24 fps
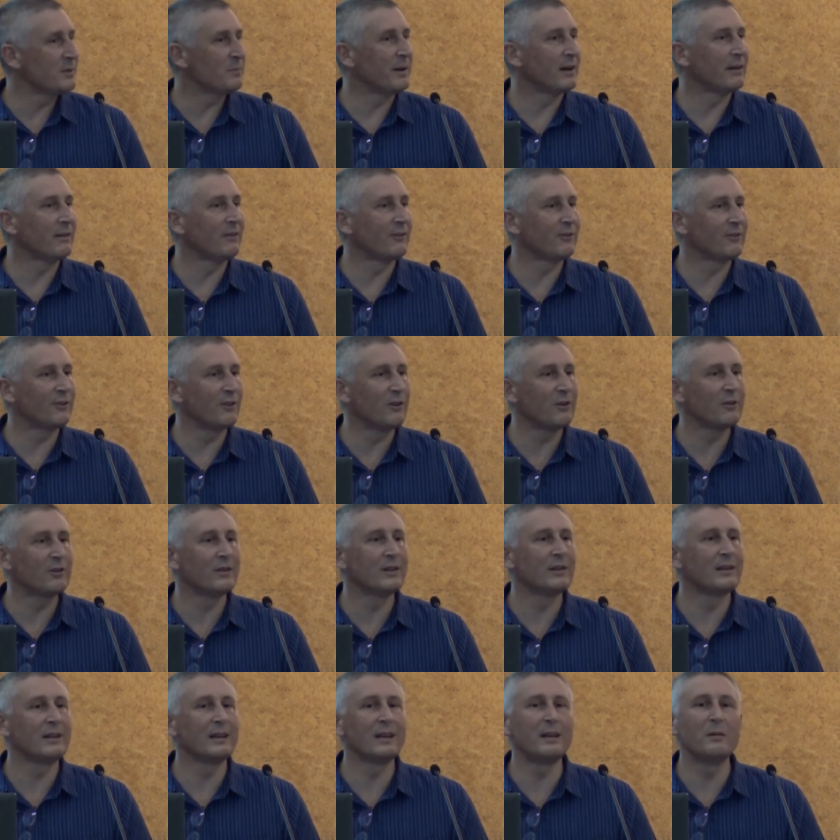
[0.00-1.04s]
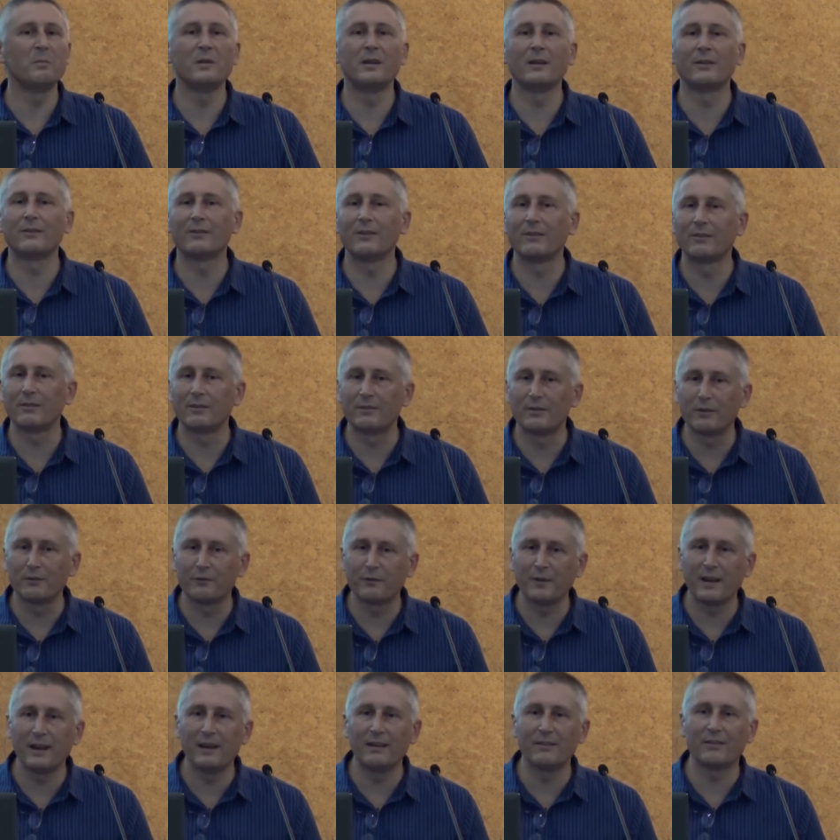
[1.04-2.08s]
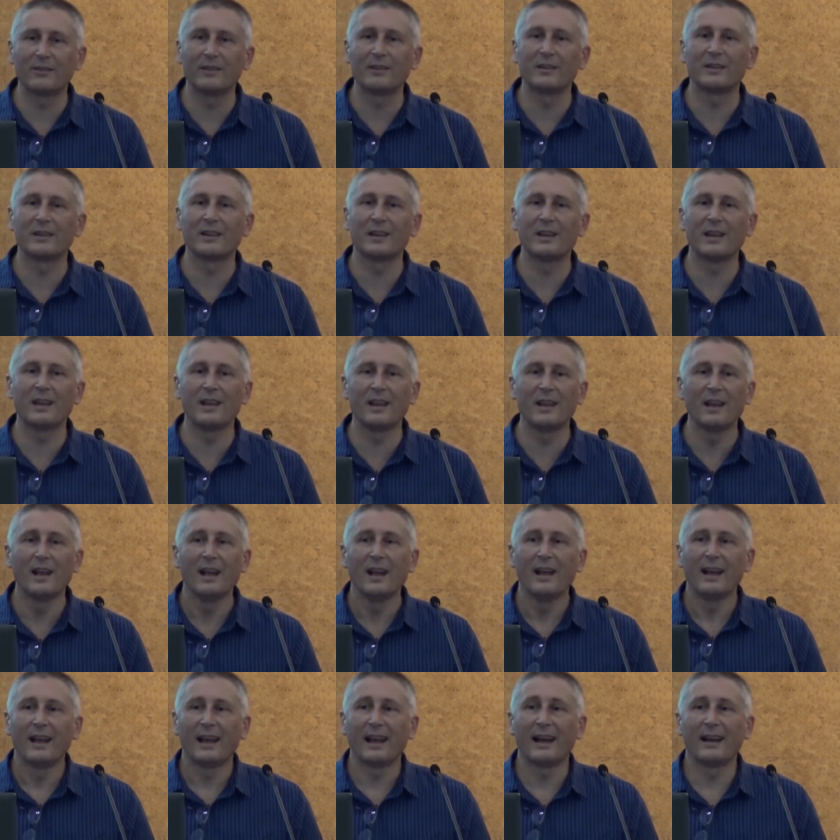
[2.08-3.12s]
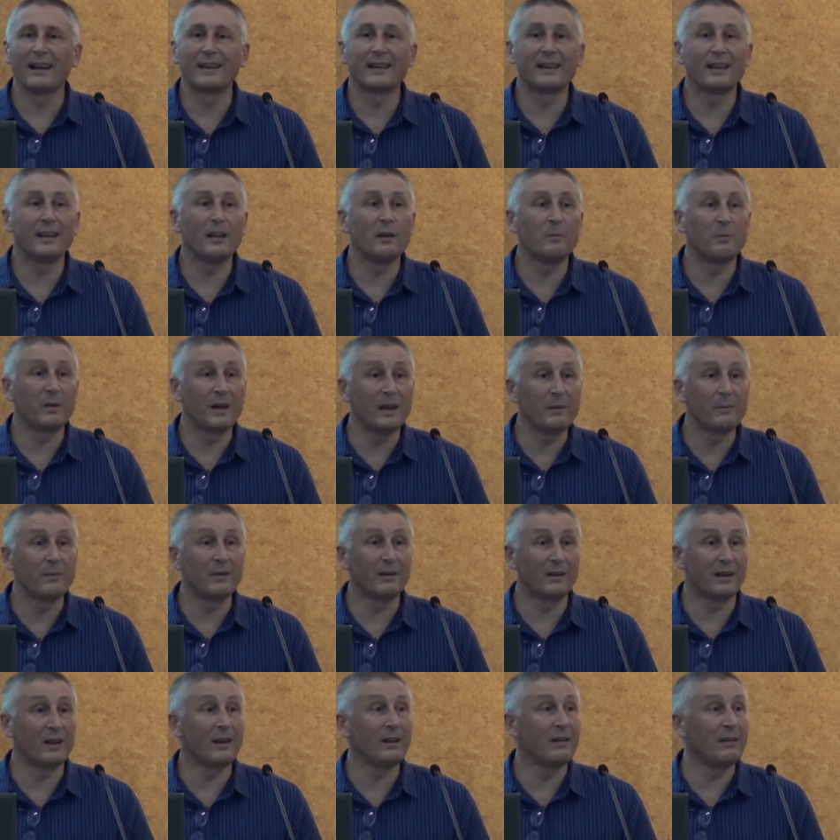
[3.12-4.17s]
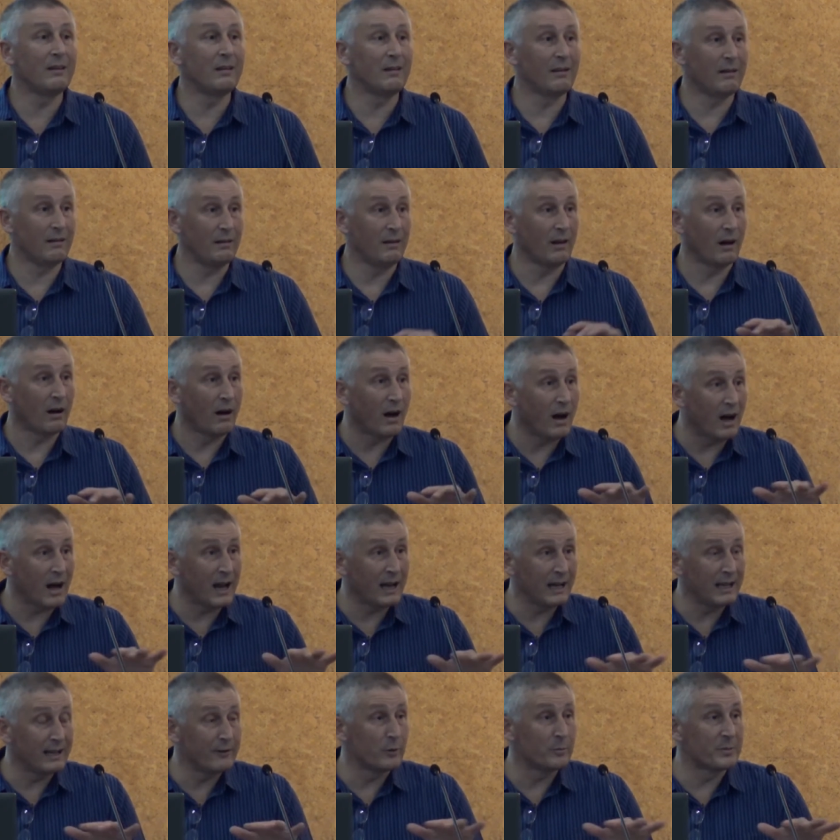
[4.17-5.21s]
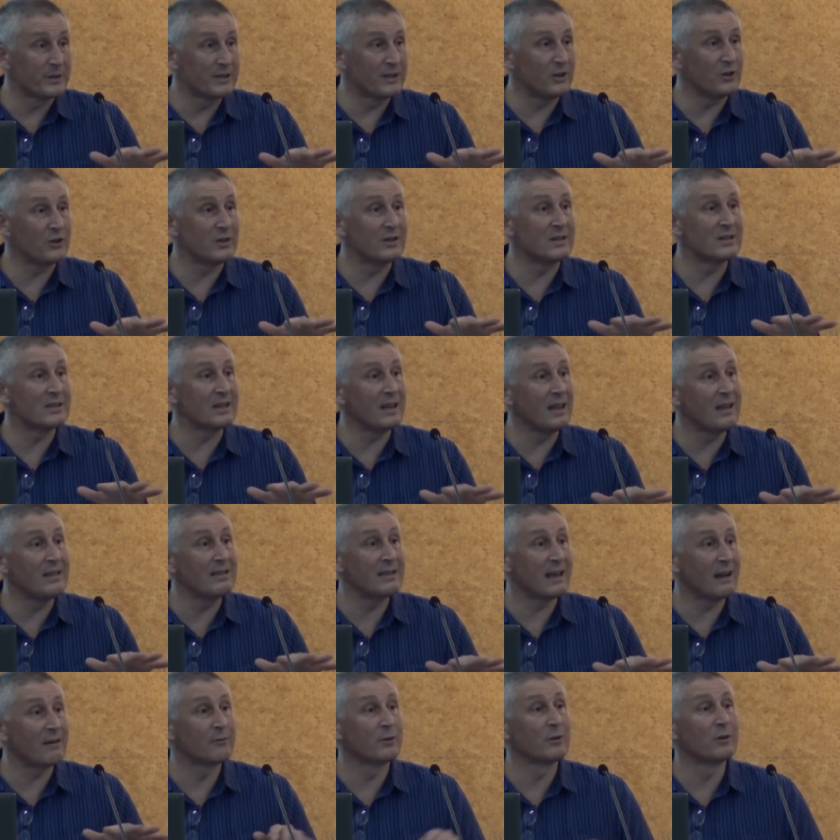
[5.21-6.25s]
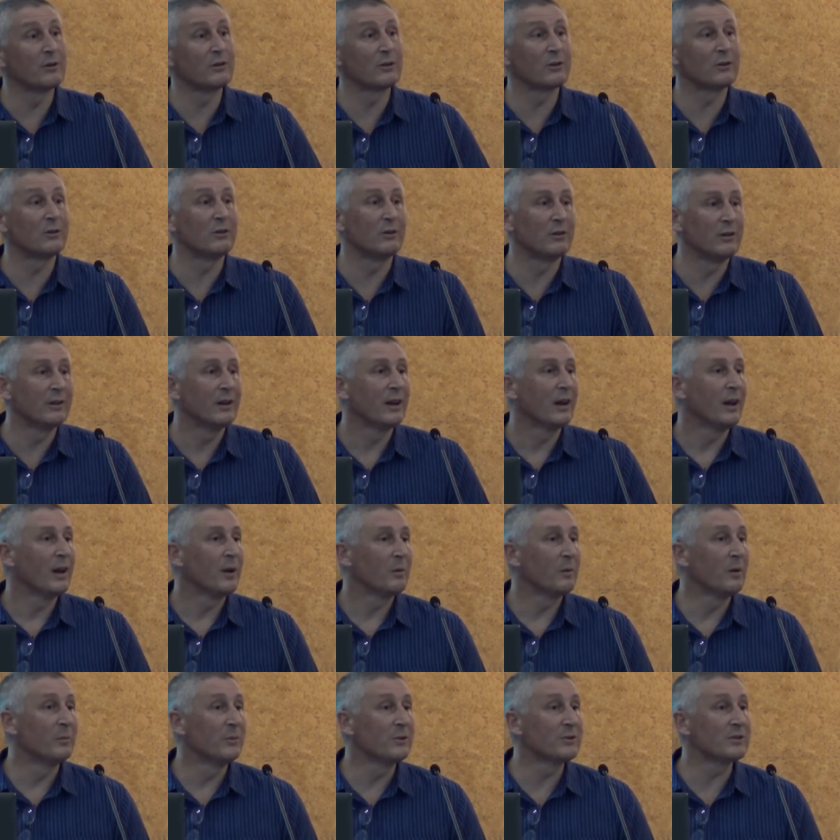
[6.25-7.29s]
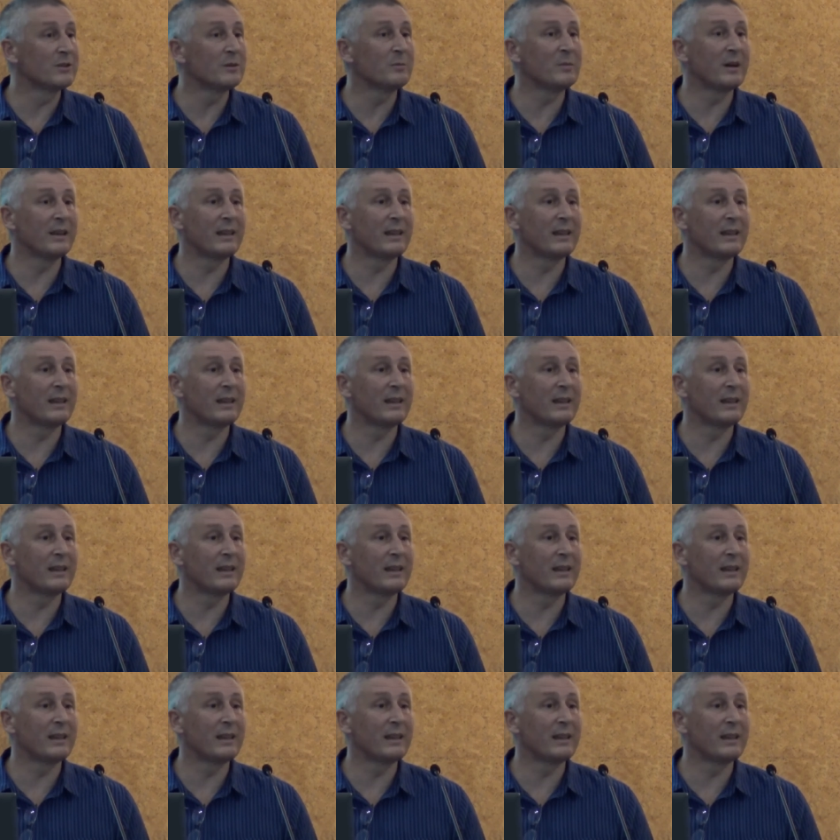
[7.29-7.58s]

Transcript: but certainly ministers of defence and key high-level positions in that royal court were Muslim,